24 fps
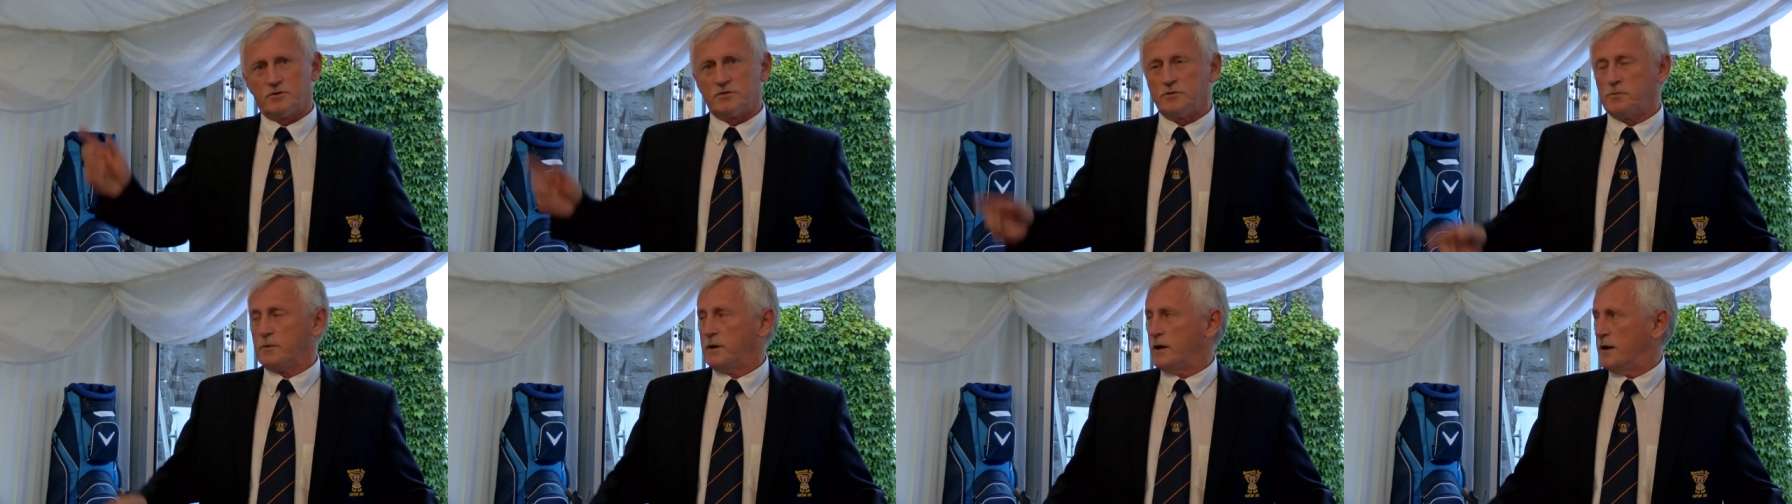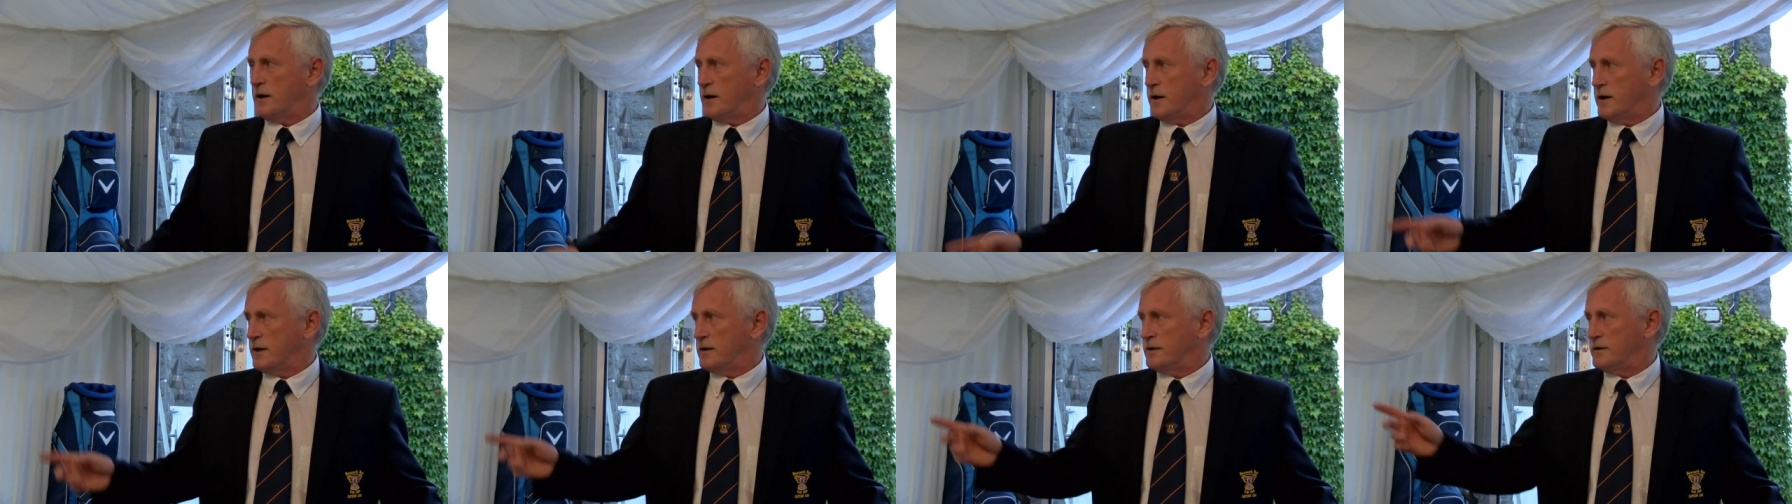of the
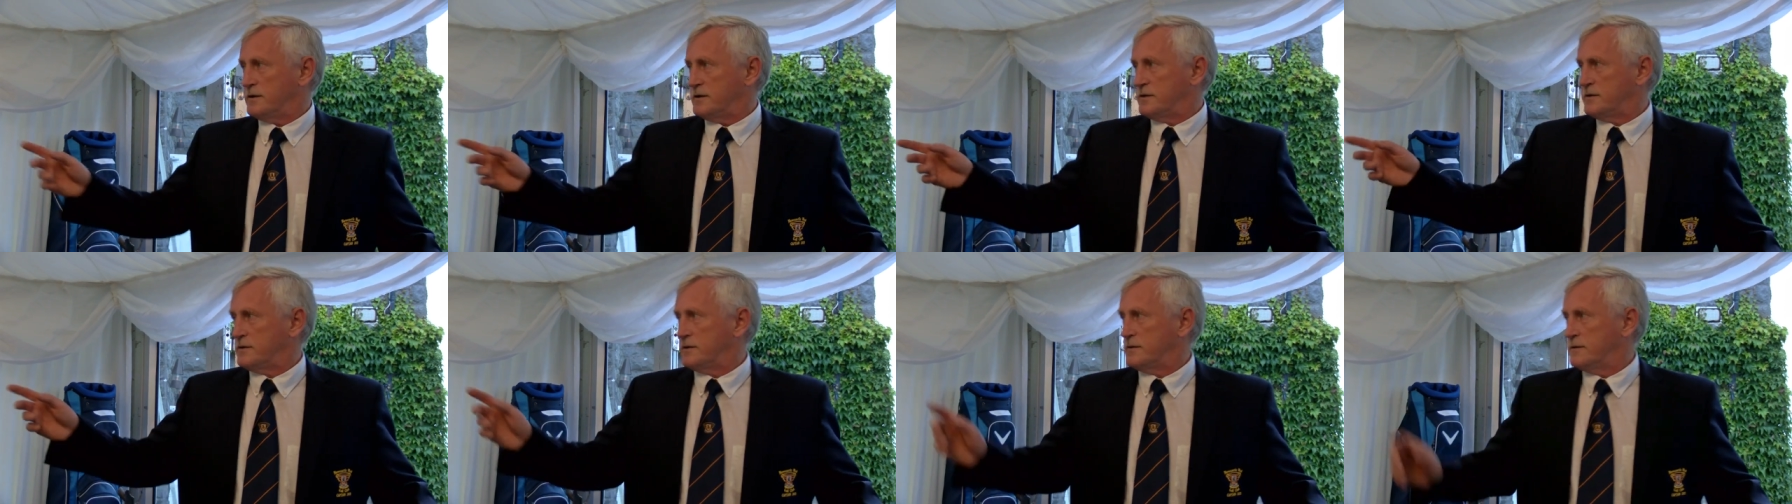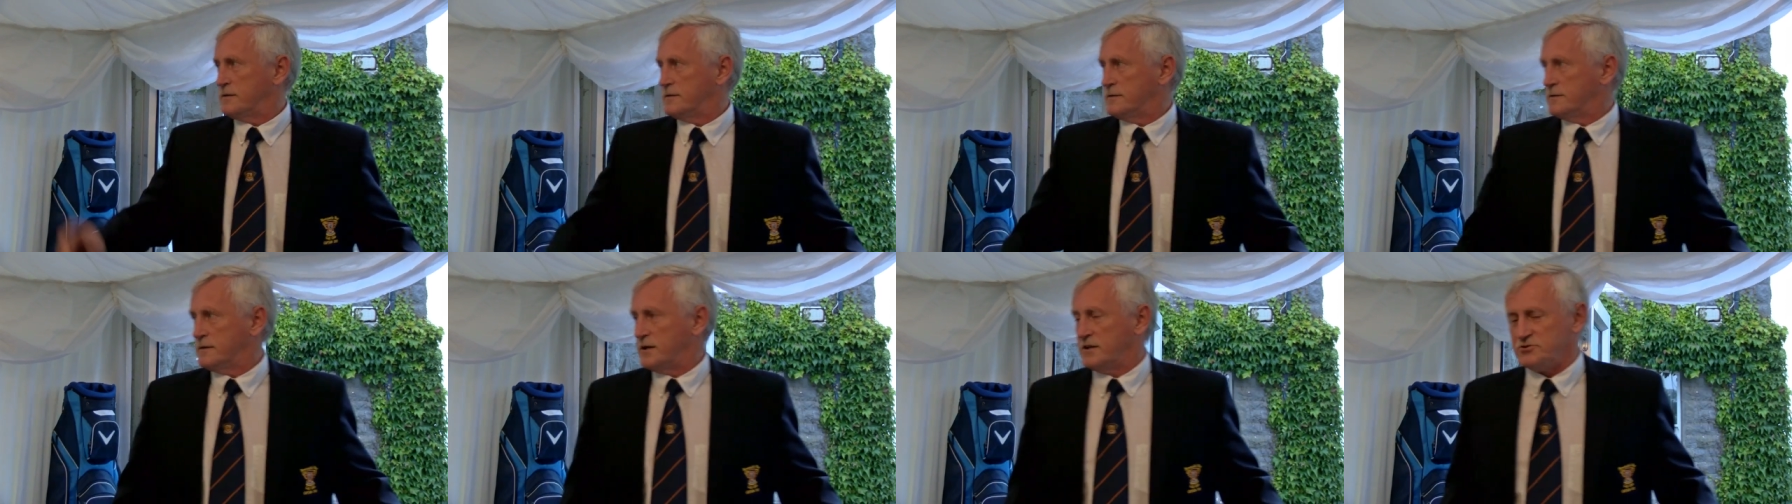way and
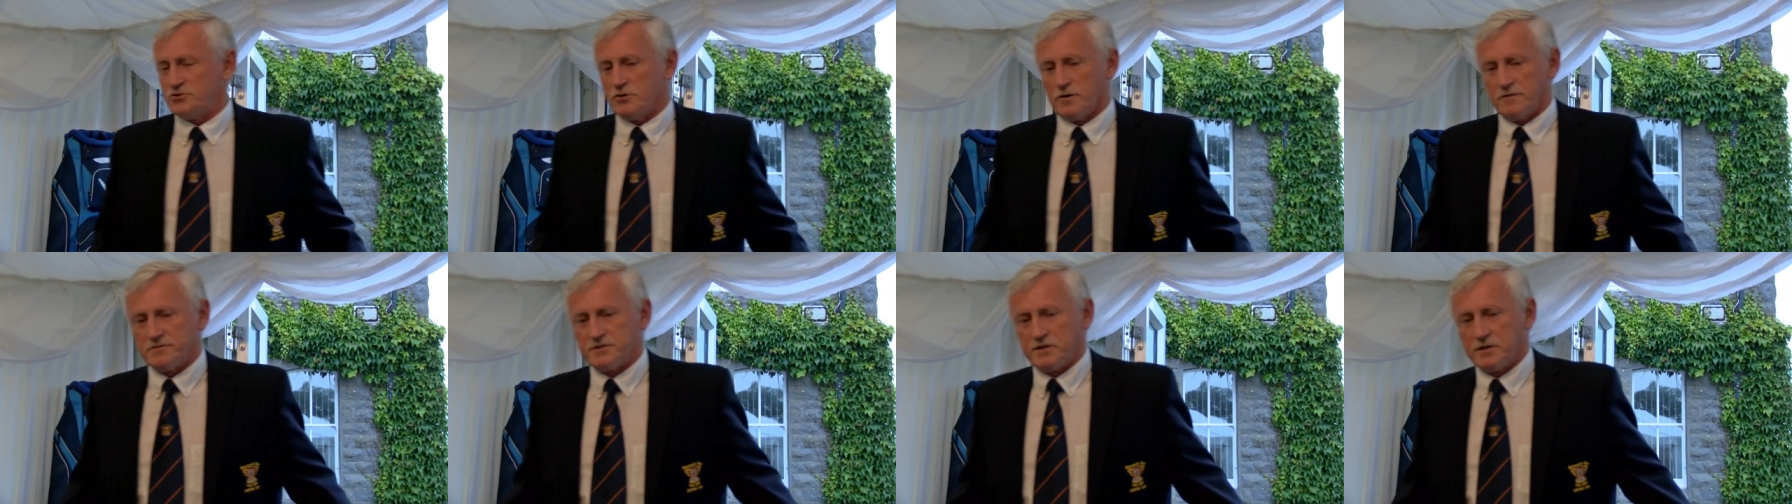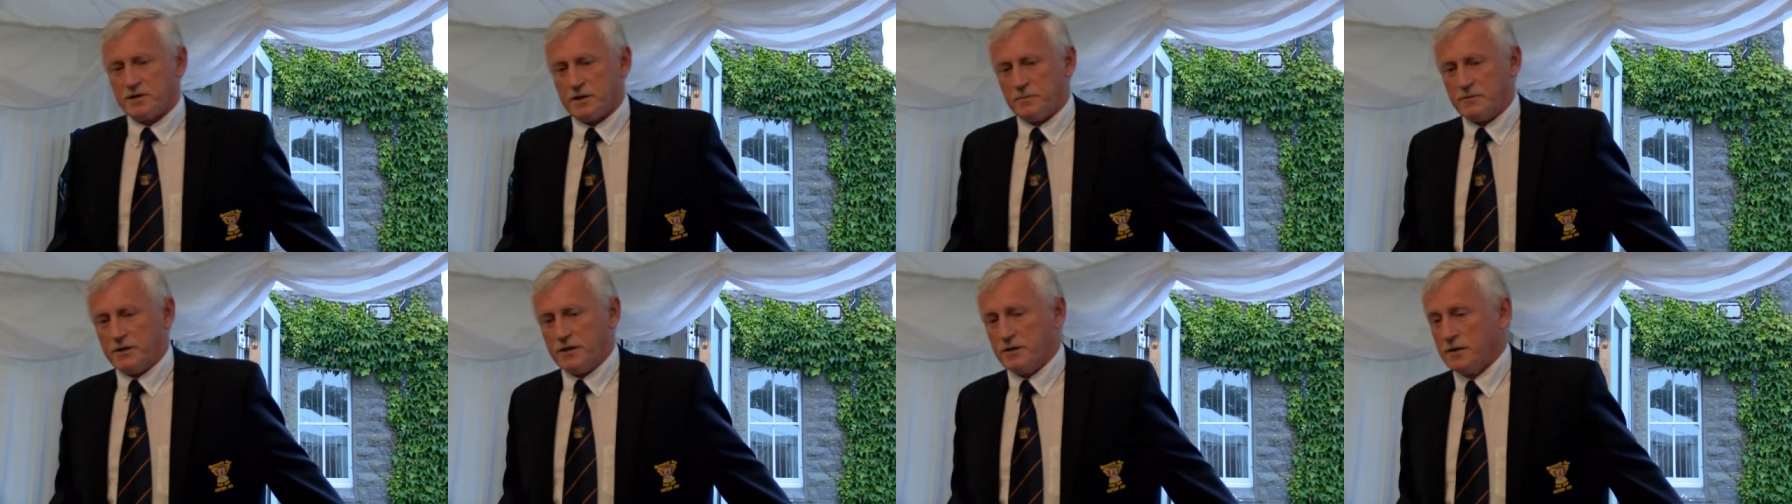hand you off to
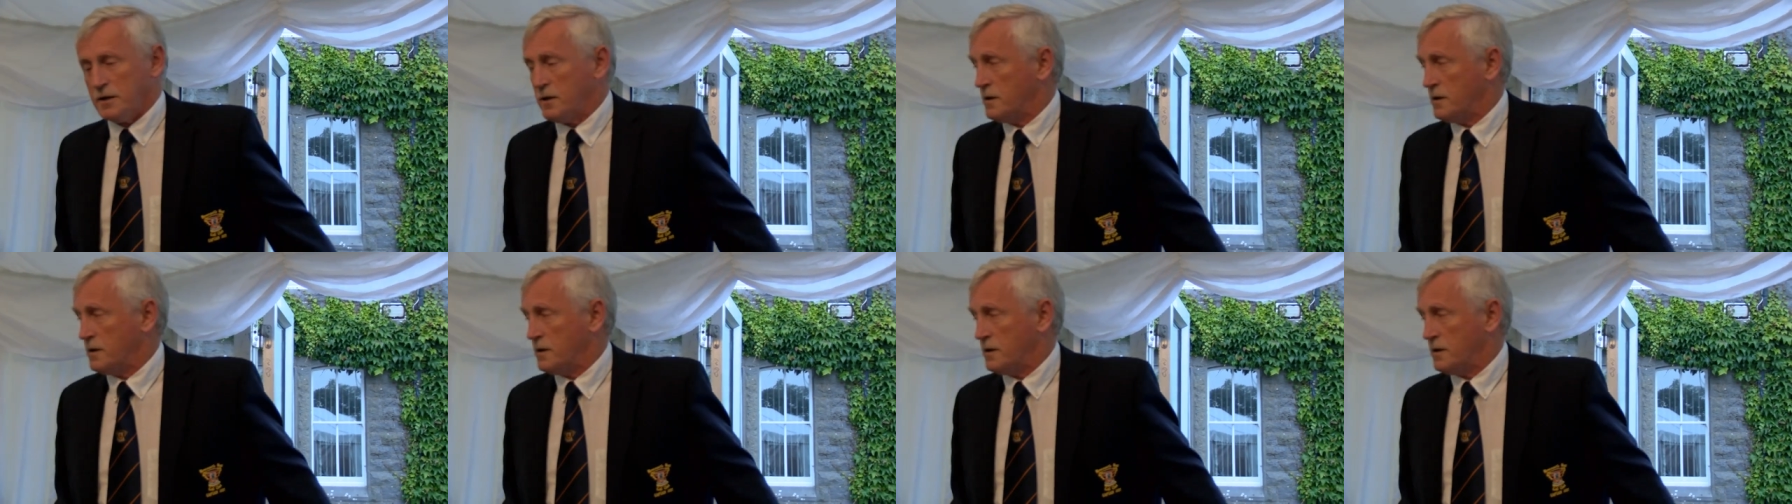Tommy.